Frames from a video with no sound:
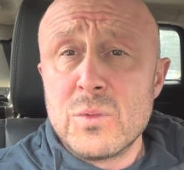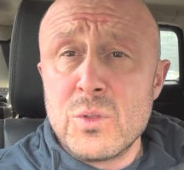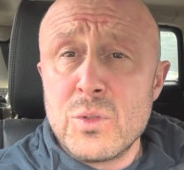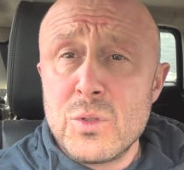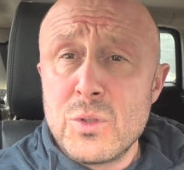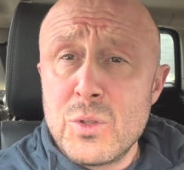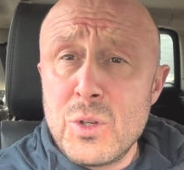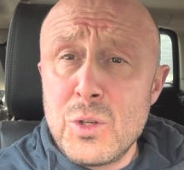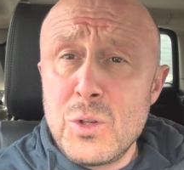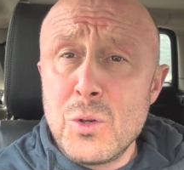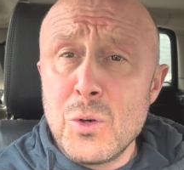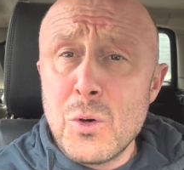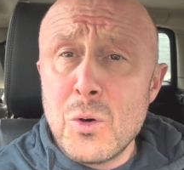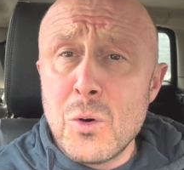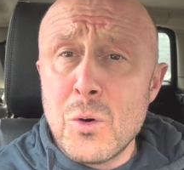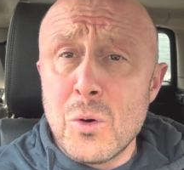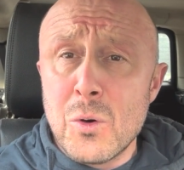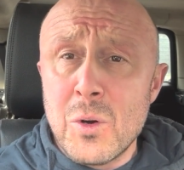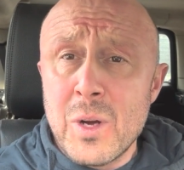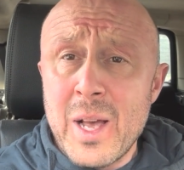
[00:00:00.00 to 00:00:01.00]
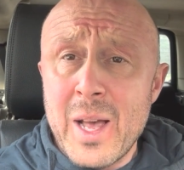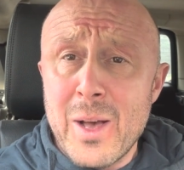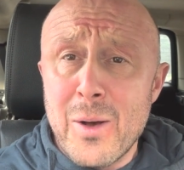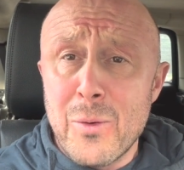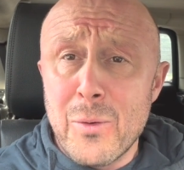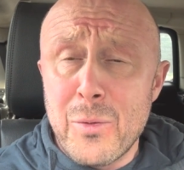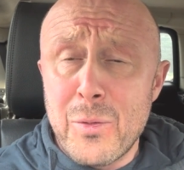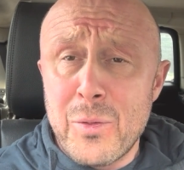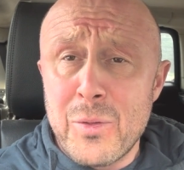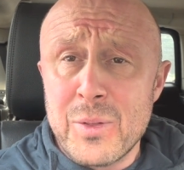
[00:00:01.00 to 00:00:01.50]
to your
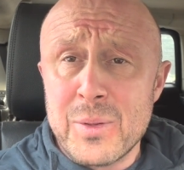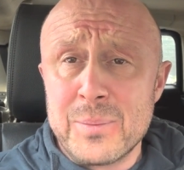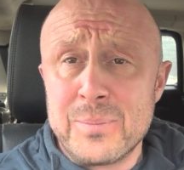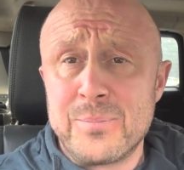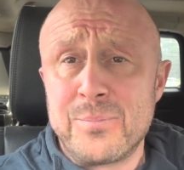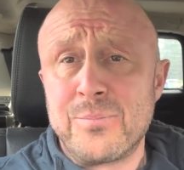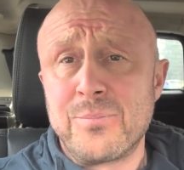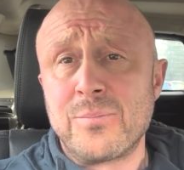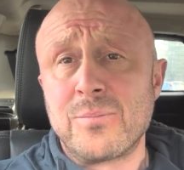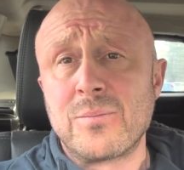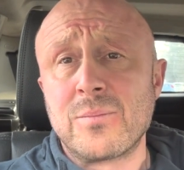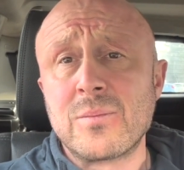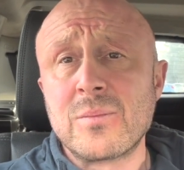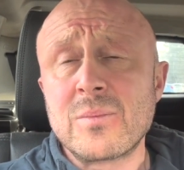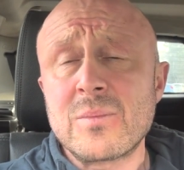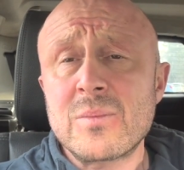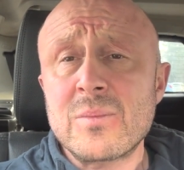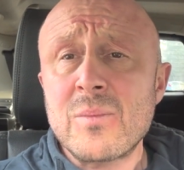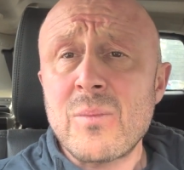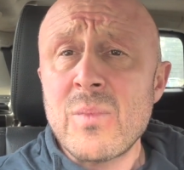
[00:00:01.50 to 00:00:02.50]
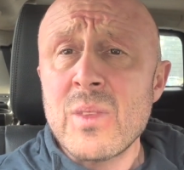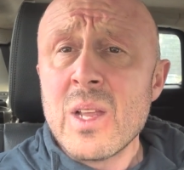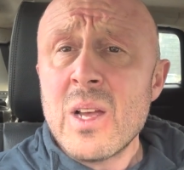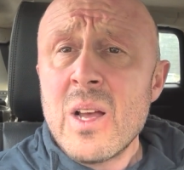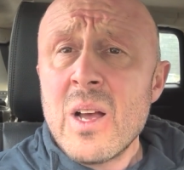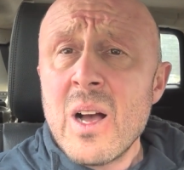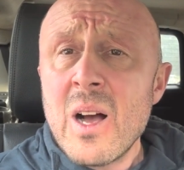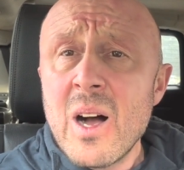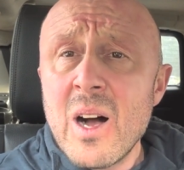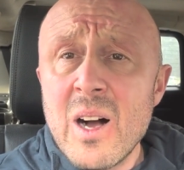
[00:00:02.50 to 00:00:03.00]
health.
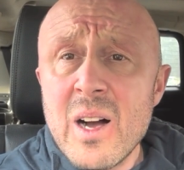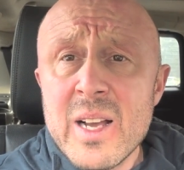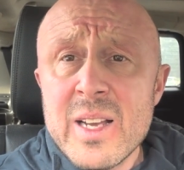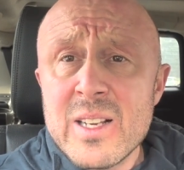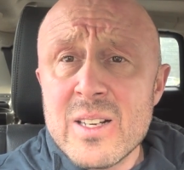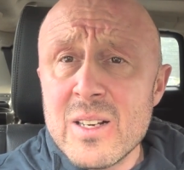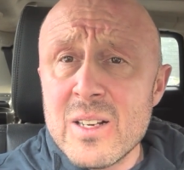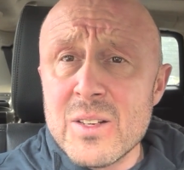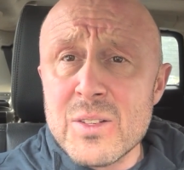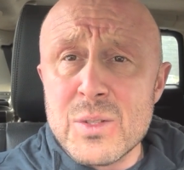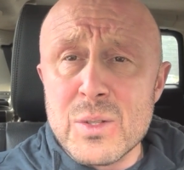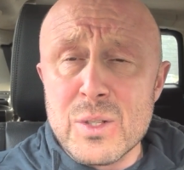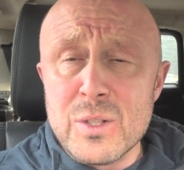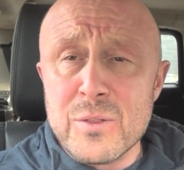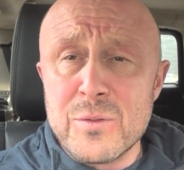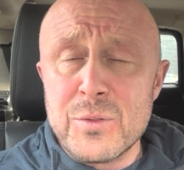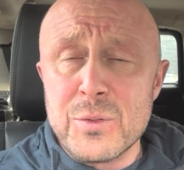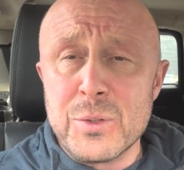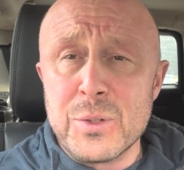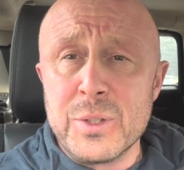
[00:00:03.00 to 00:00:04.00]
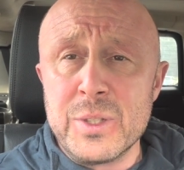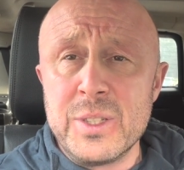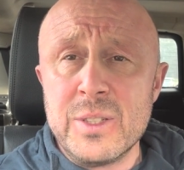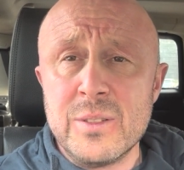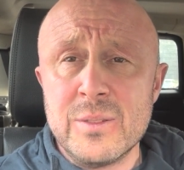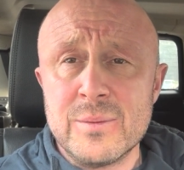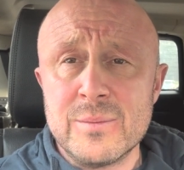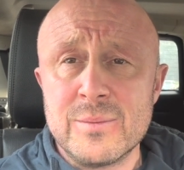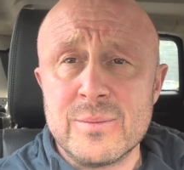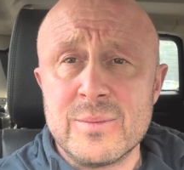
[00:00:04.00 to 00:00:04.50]
I can't do it for you.
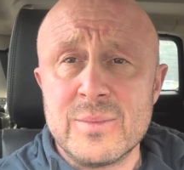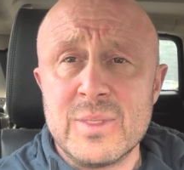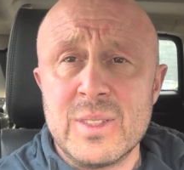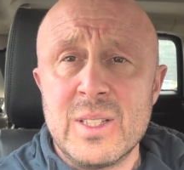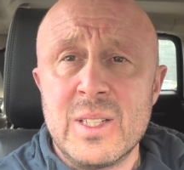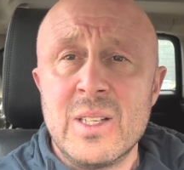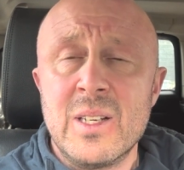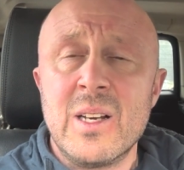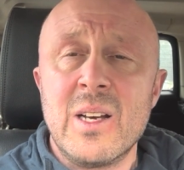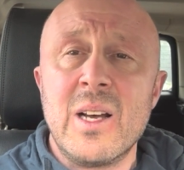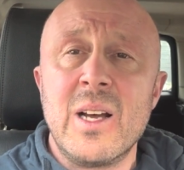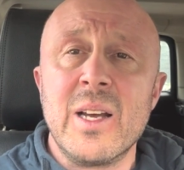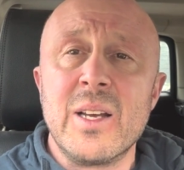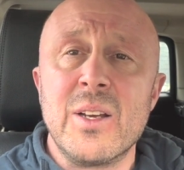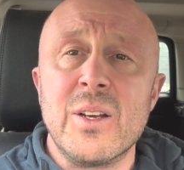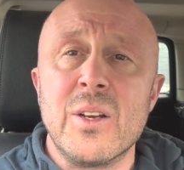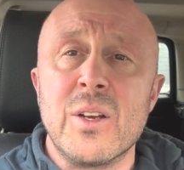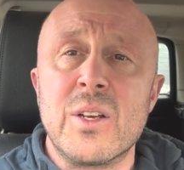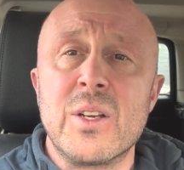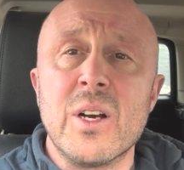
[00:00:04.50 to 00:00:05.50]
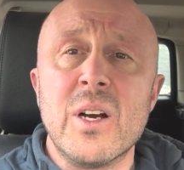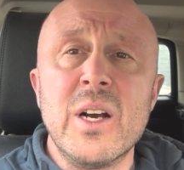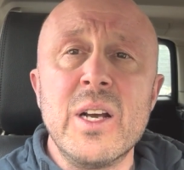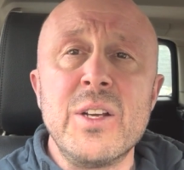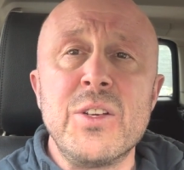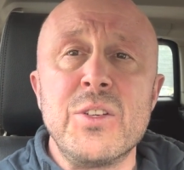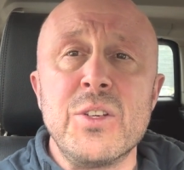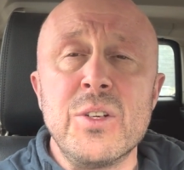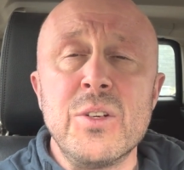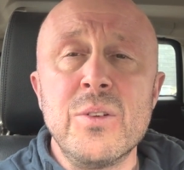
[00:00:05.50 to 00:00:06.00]
I can guide
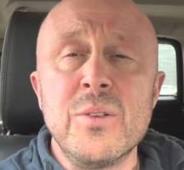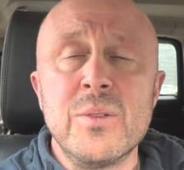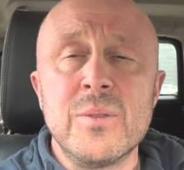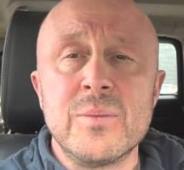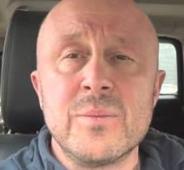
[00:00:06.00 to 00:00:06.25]
you.